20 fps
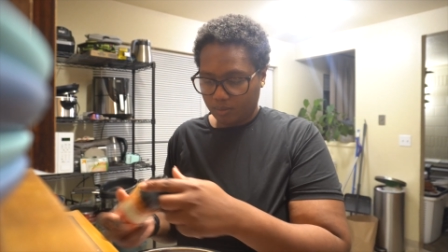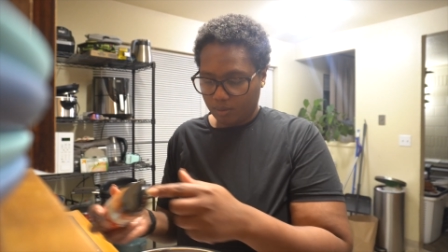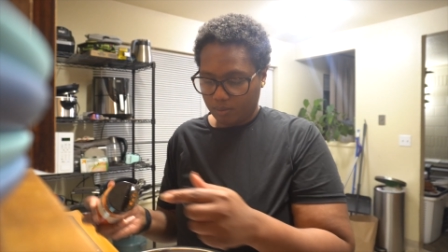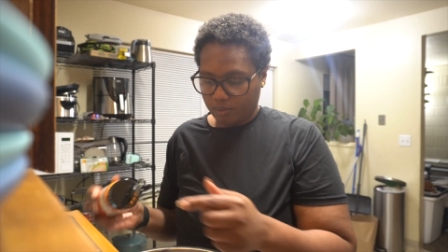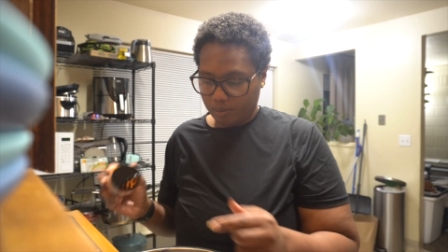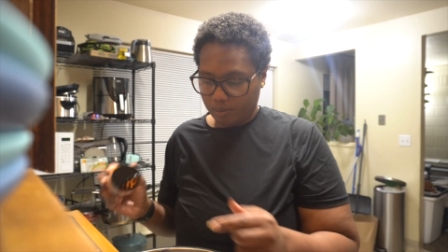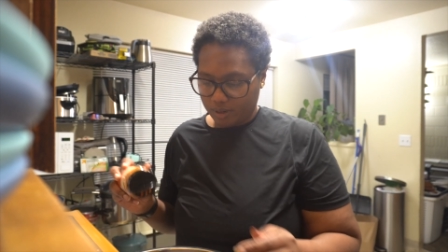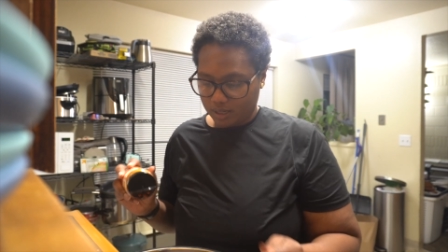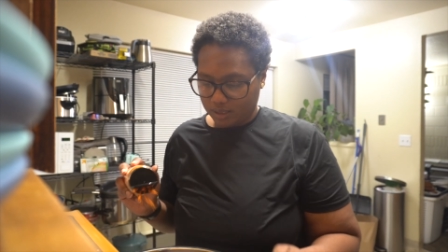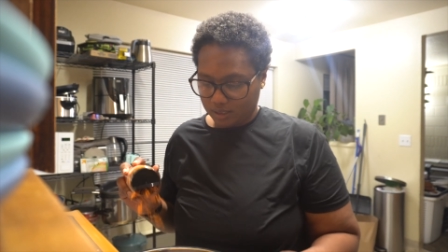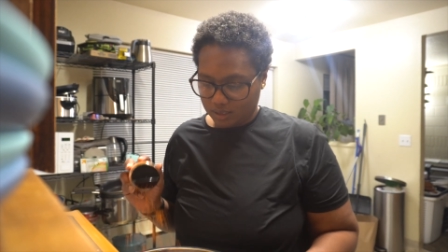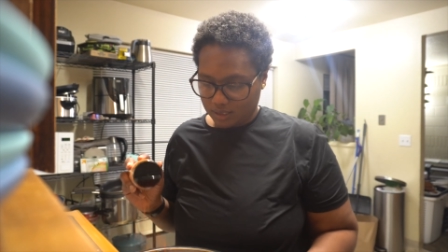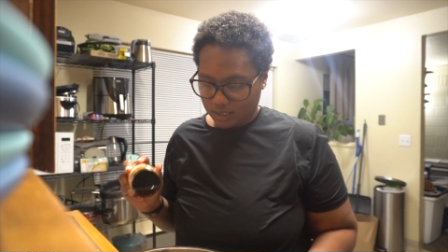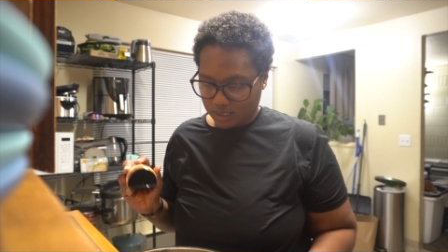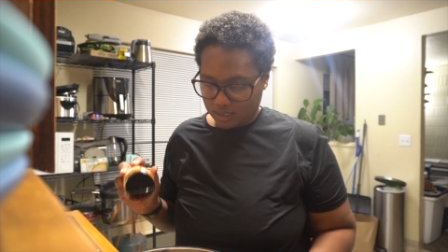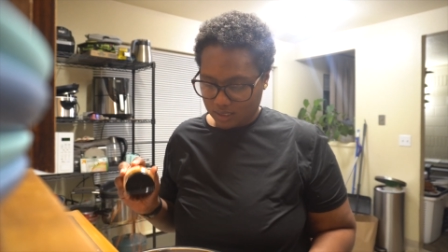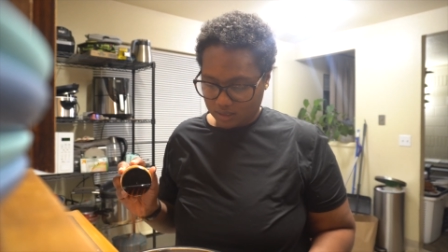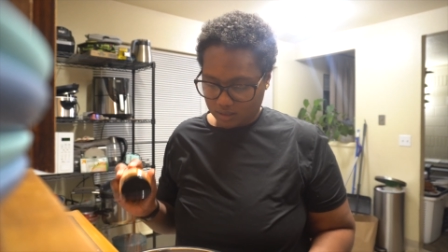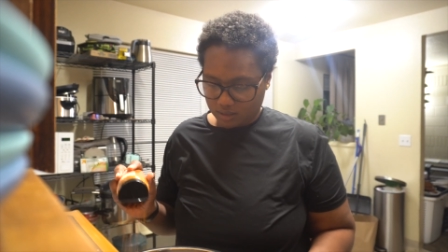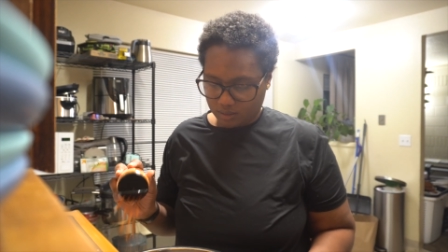I'm about to
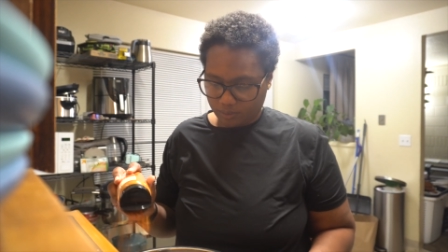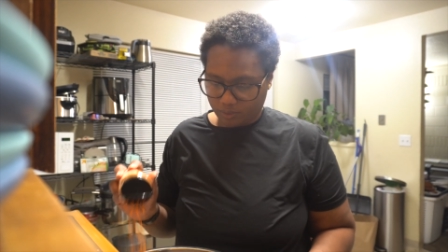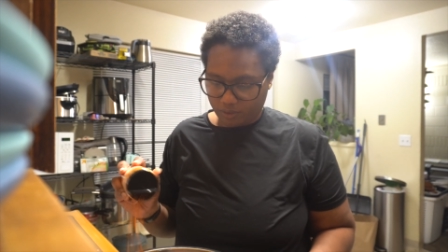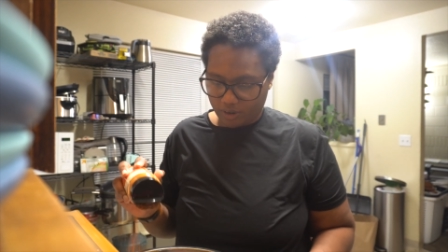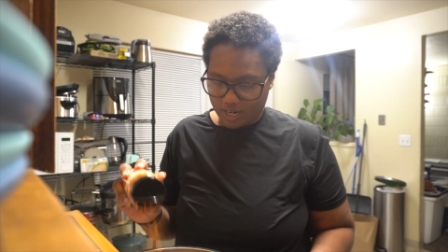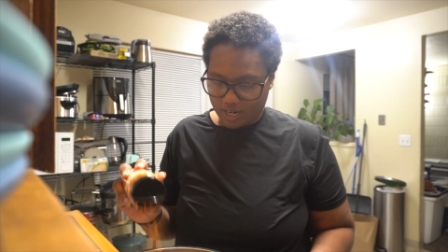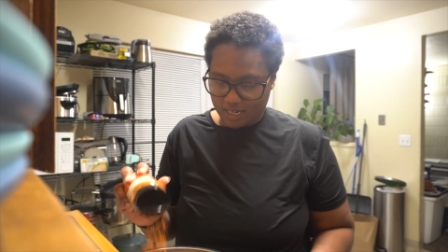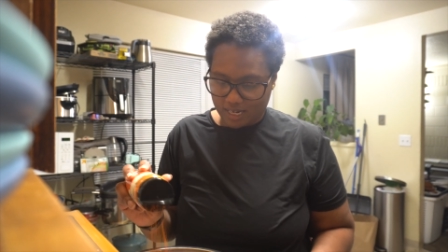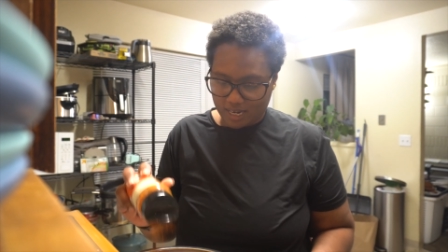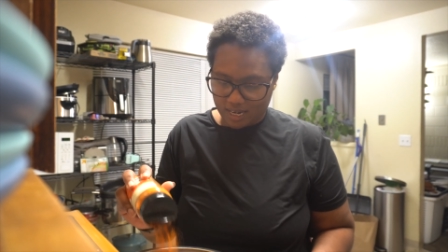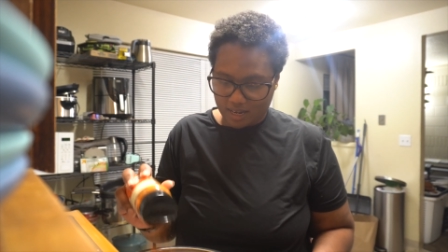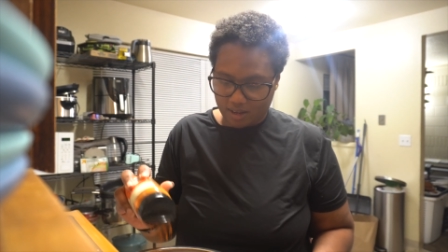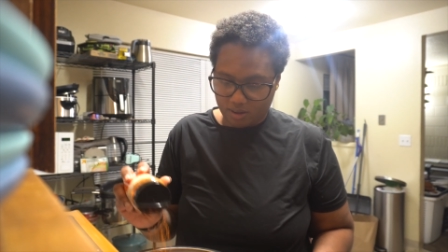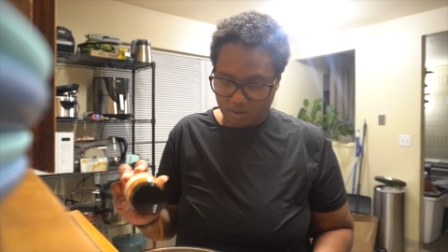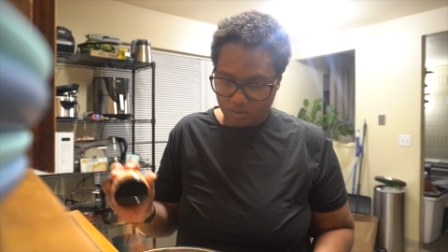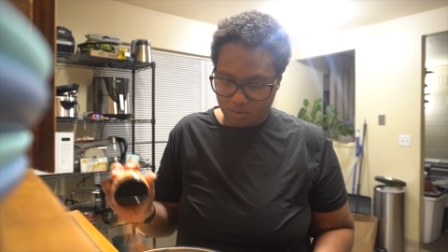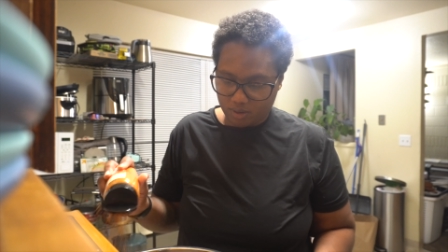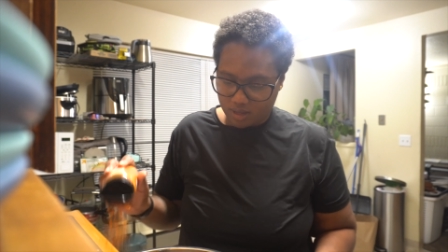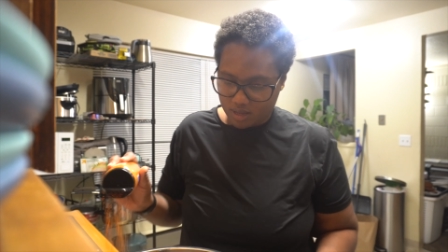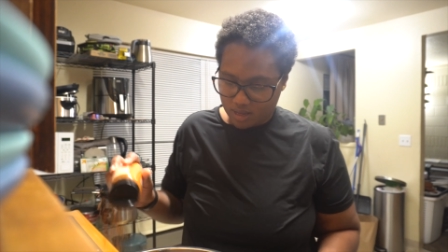season them right
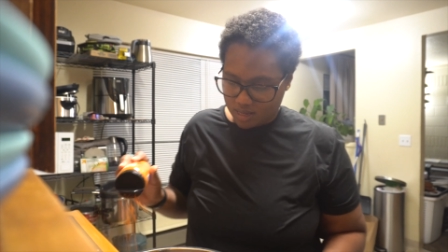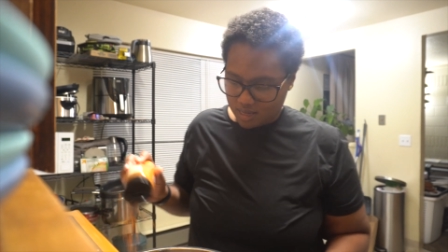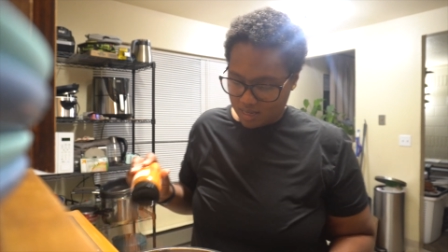now